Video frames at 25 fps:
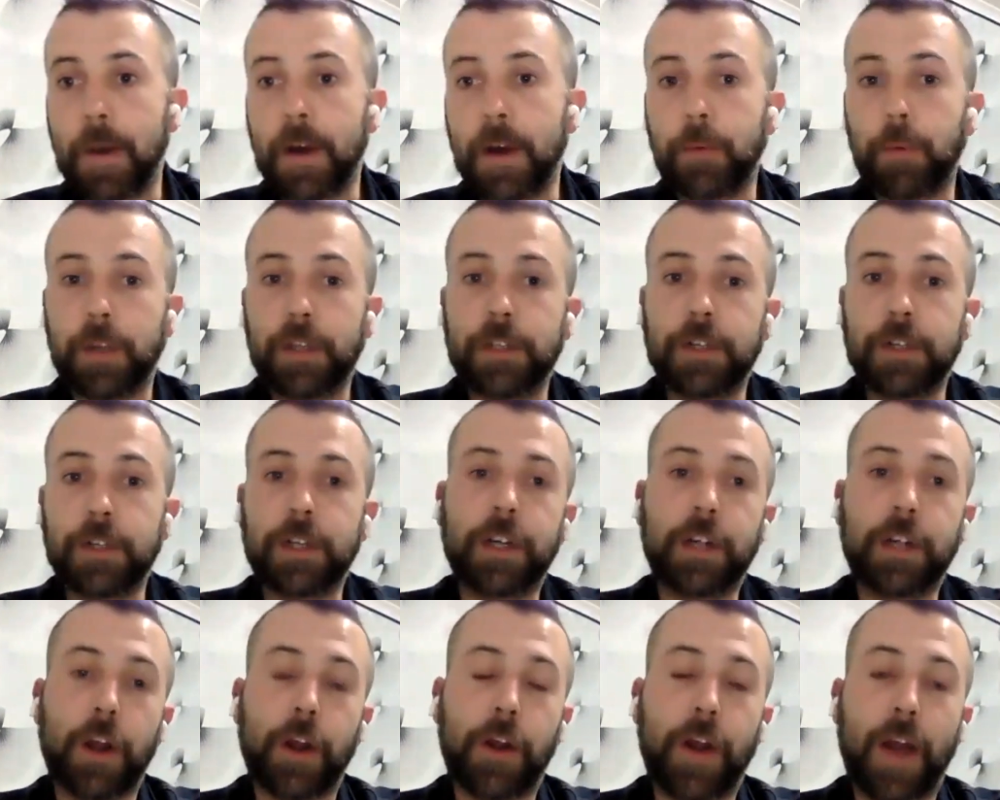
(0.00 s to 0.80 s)
where you can
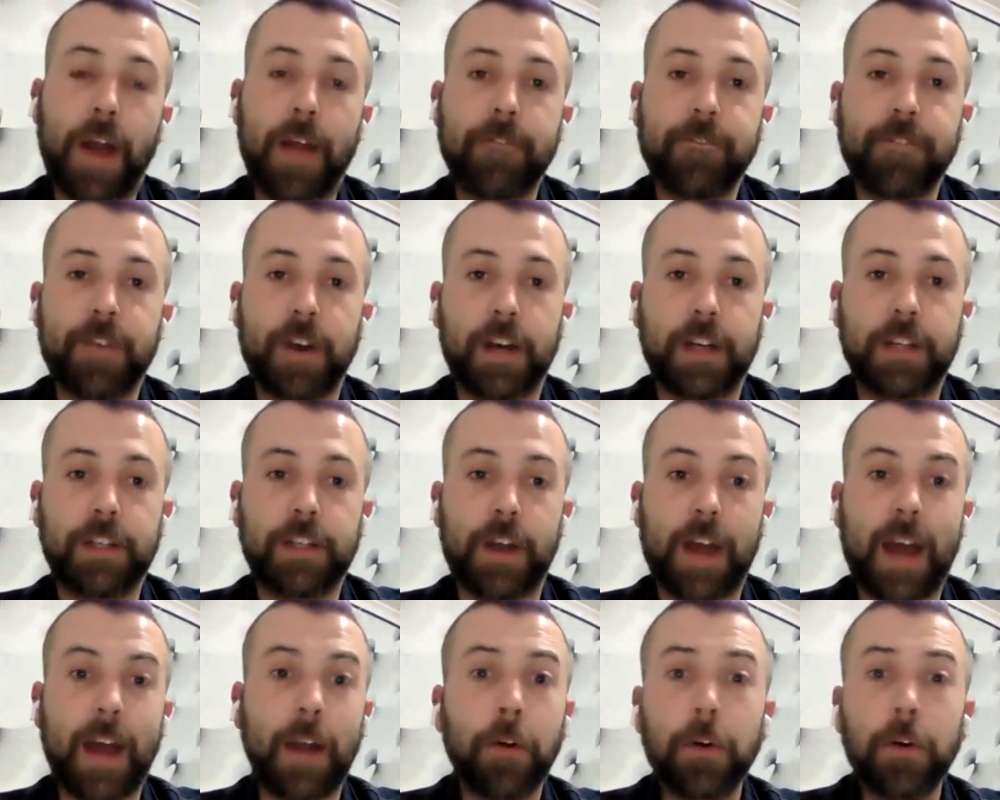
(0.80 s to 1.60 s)
go and find
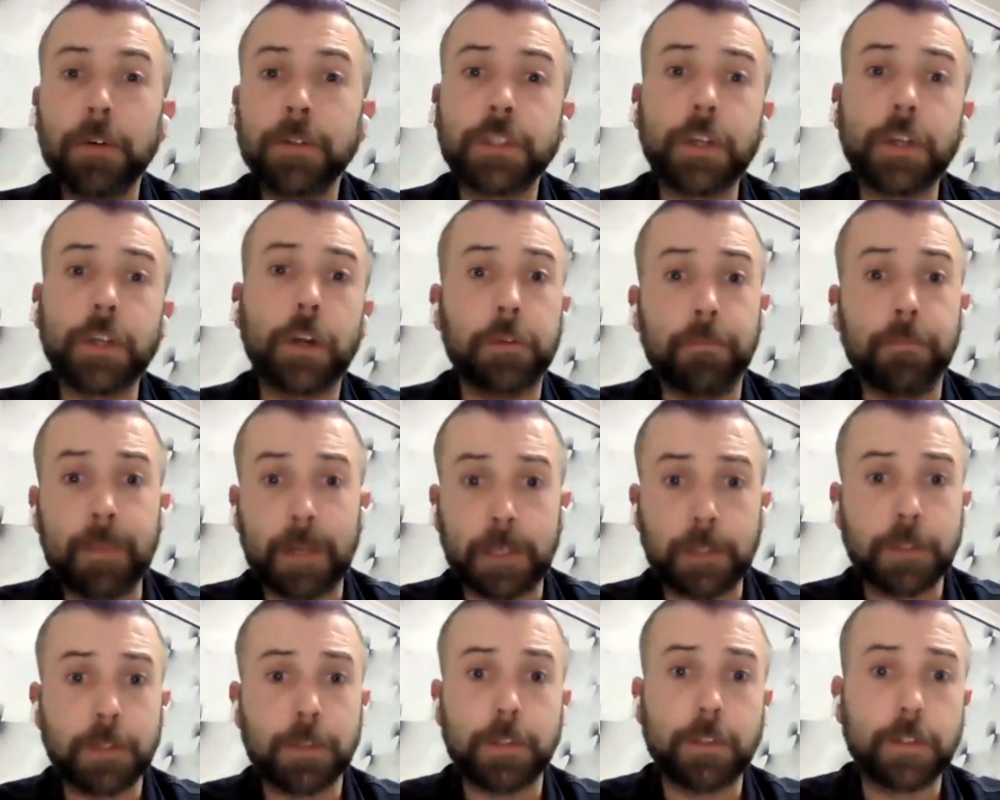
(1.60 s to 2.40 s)
her. And also
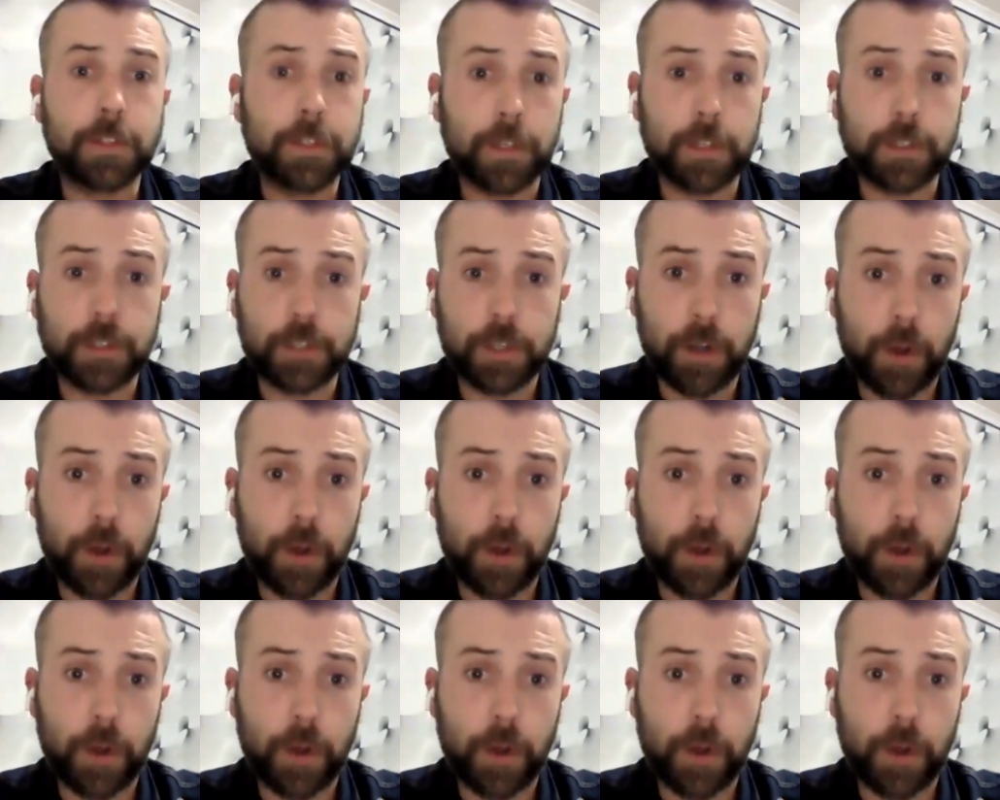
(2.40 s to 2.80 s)
make sure you search